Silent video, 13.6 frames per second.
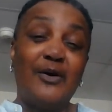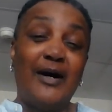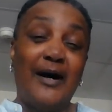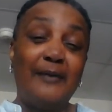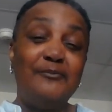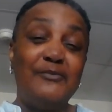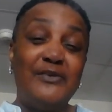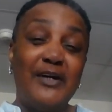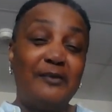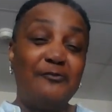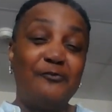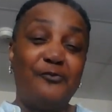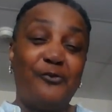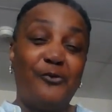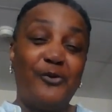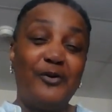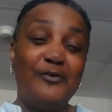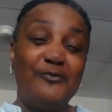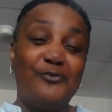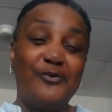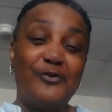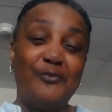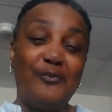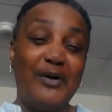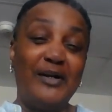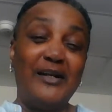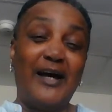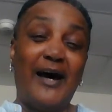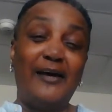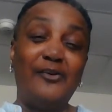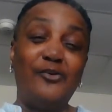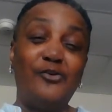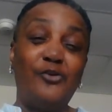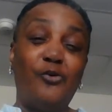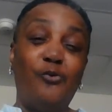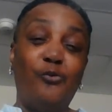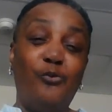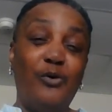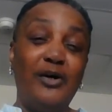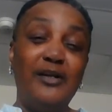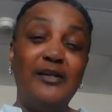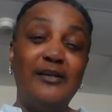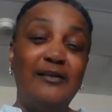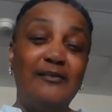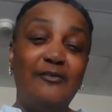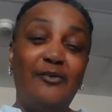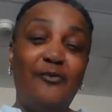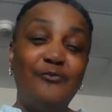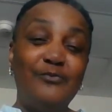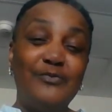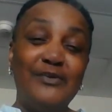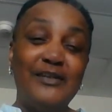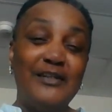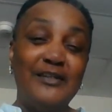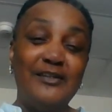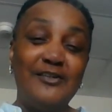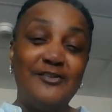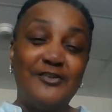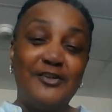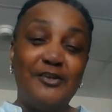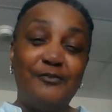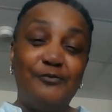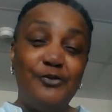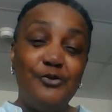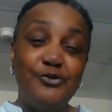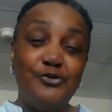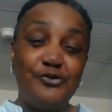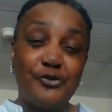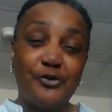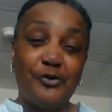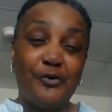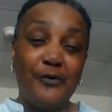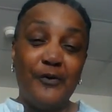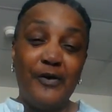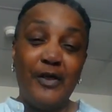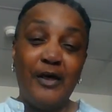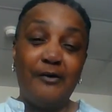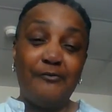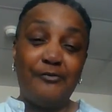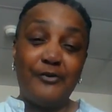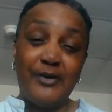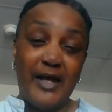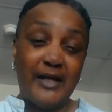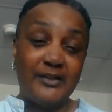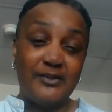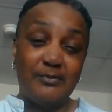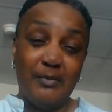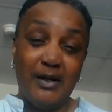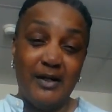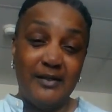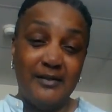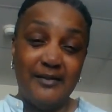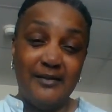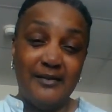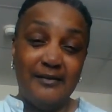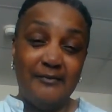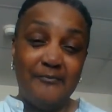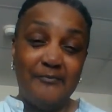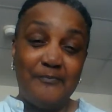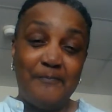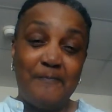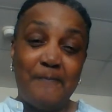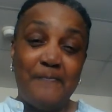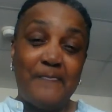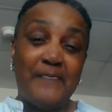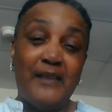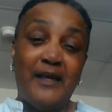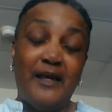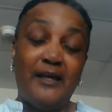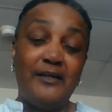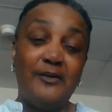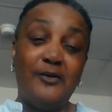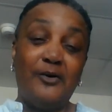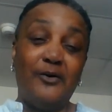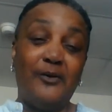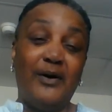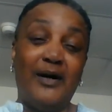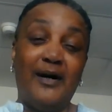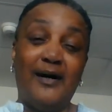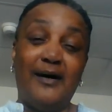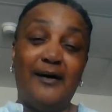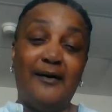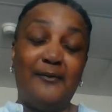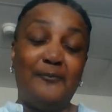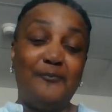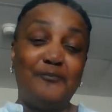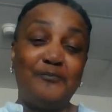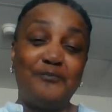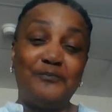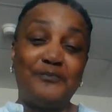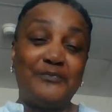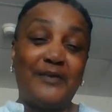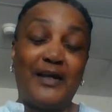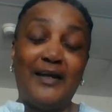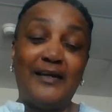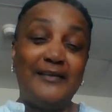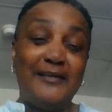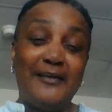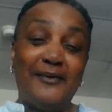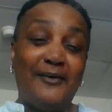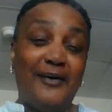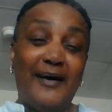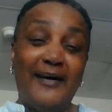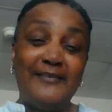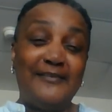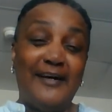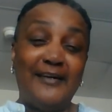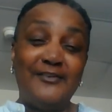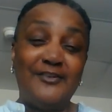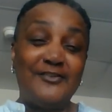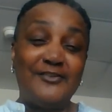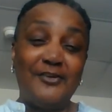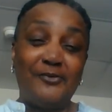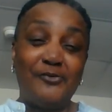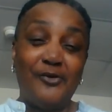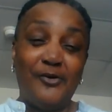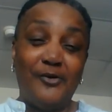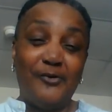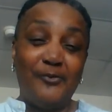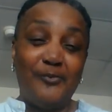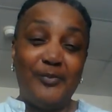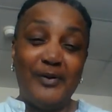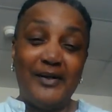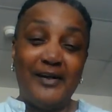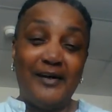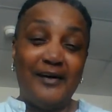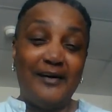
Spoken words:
I'm done for the month. I don't know what is in the future for next month. You know, um, I just don't know. But